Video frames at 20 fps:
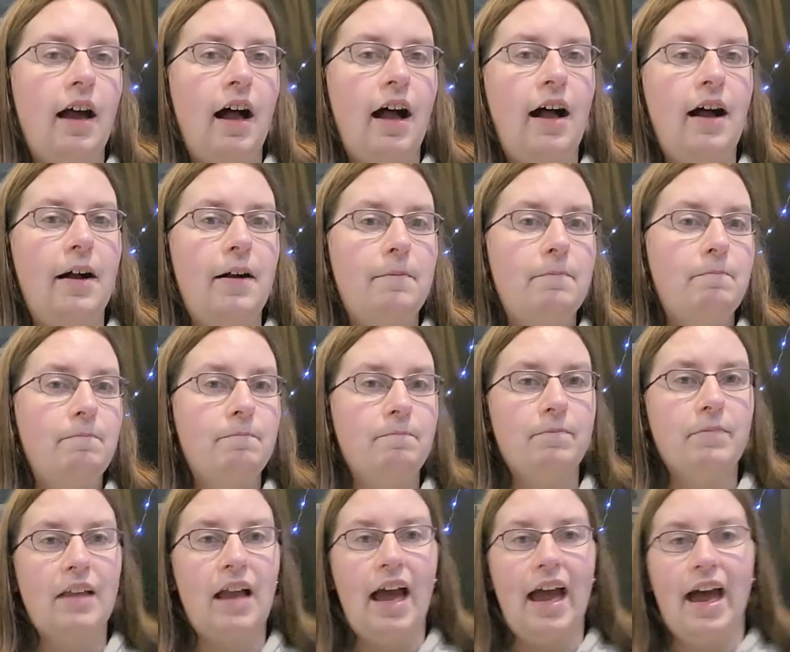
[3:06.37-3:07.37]
I
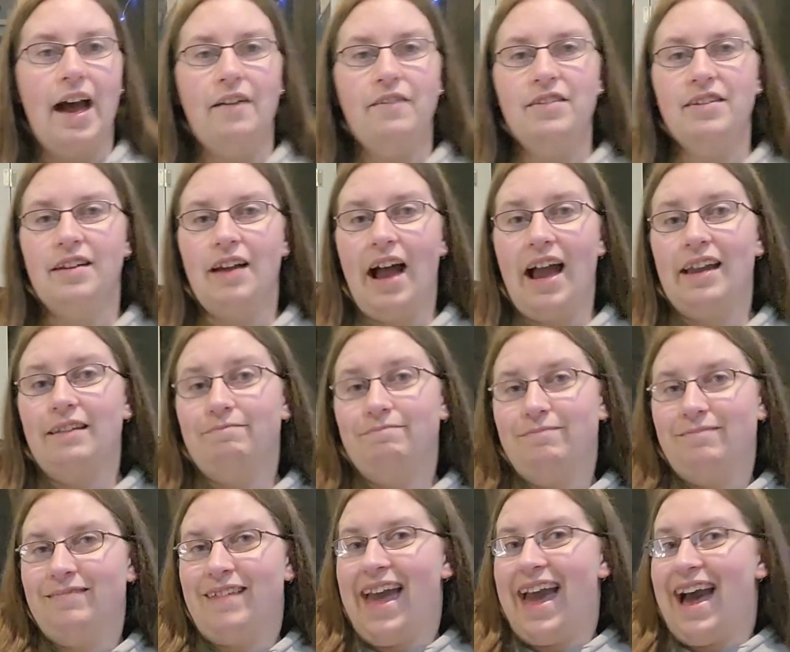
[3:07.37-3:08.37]
have
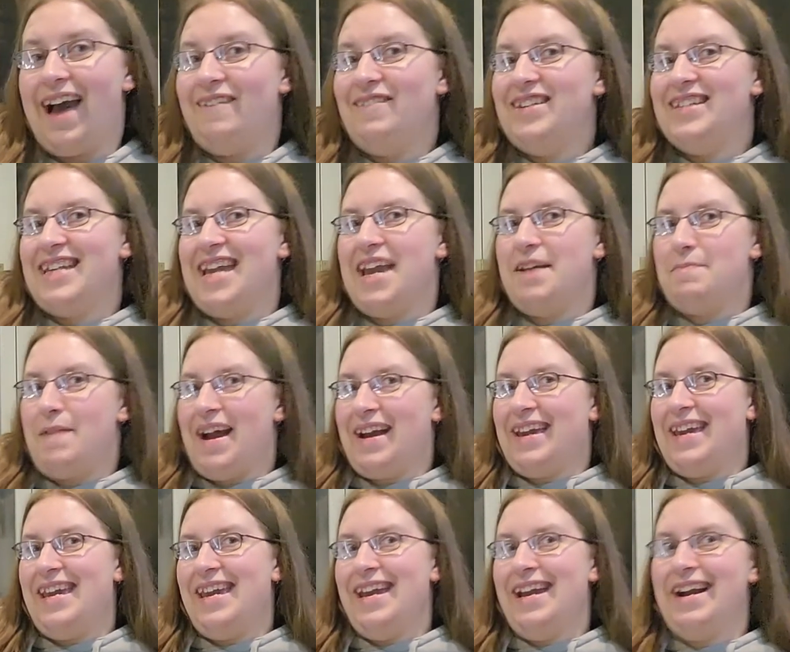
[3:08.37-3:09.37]
a tank back
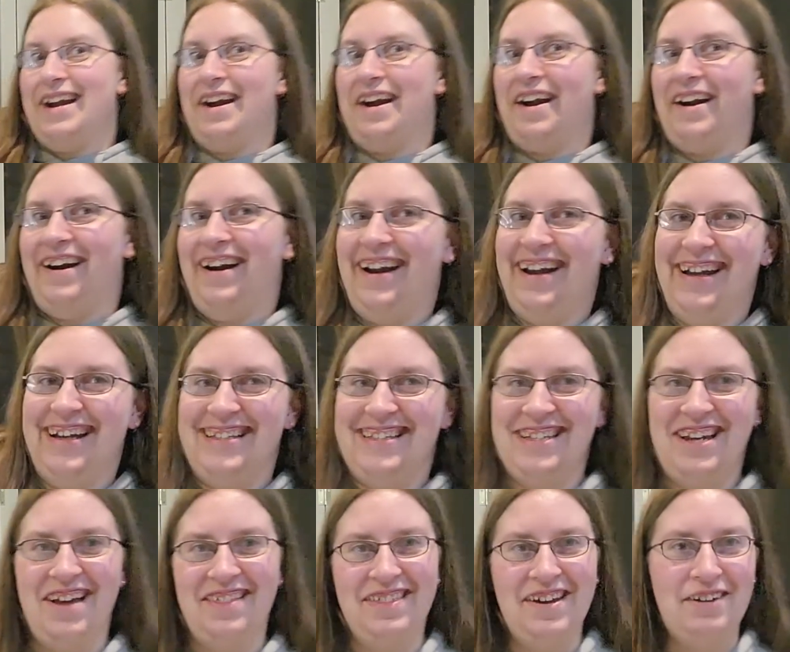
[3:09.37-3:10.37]
here. It's
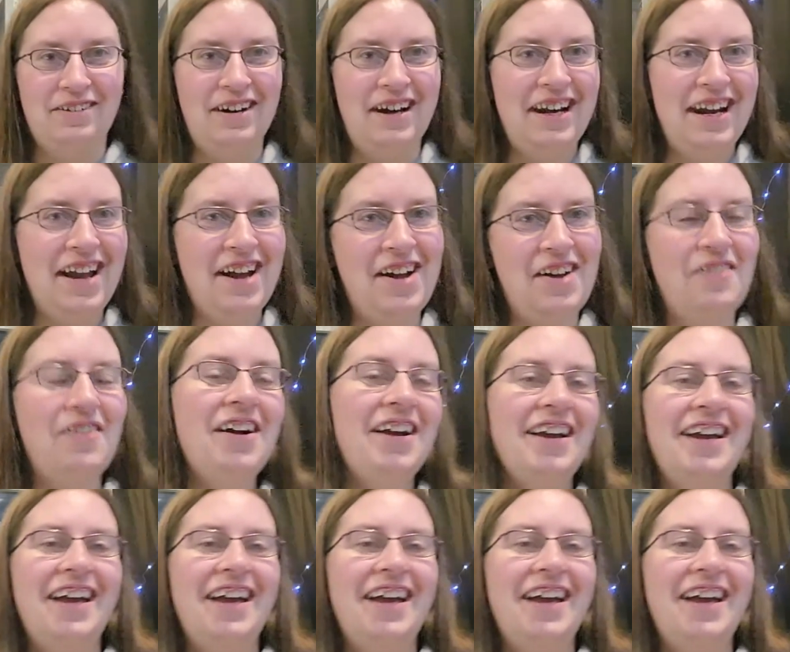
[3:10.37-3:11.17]
not there right now.